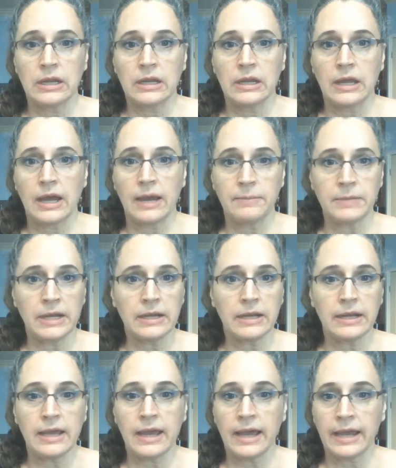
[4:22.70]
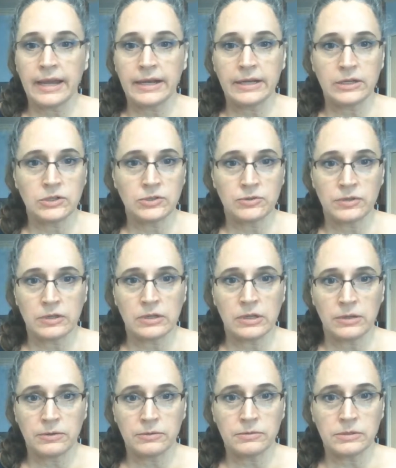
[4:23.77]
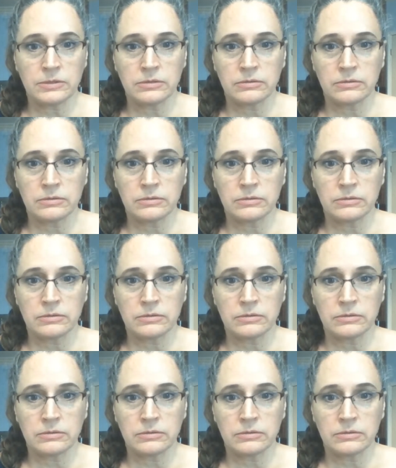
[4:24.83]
I'm not going to hide under the clothes,